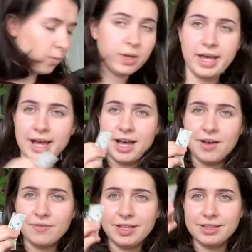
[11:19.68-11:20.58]
we
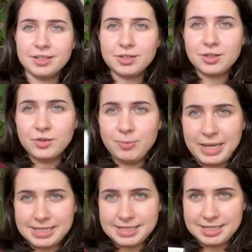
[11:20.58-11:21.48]
have a little cute
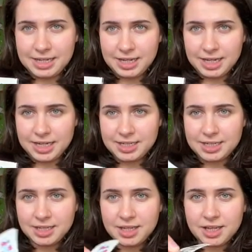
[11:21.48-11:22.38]
bandaid.
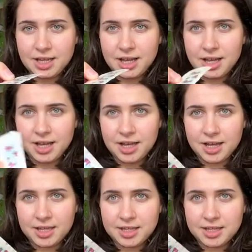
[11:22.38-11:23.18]
I